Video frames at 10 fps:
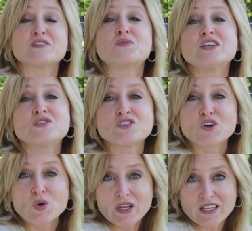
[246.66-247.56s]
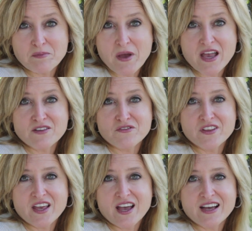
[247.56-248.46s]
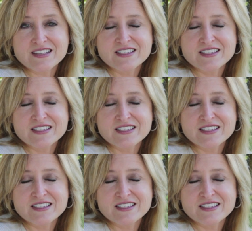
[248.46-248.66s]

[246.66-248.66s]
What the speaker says: and we used acrylic paint for that.